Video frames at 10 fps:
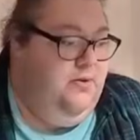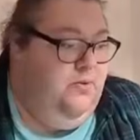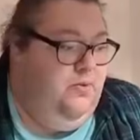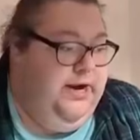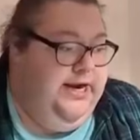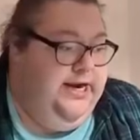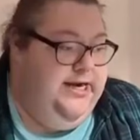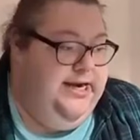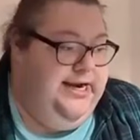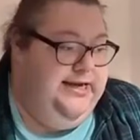
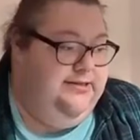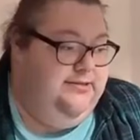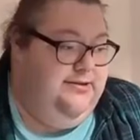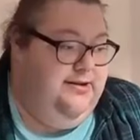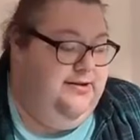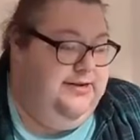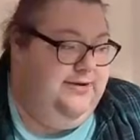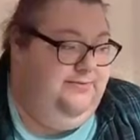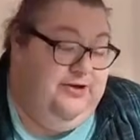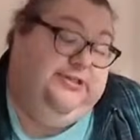when it
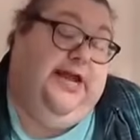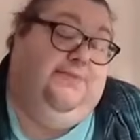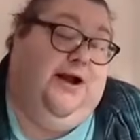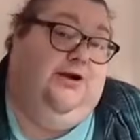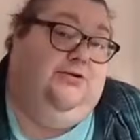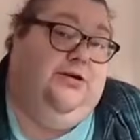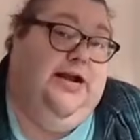first came out,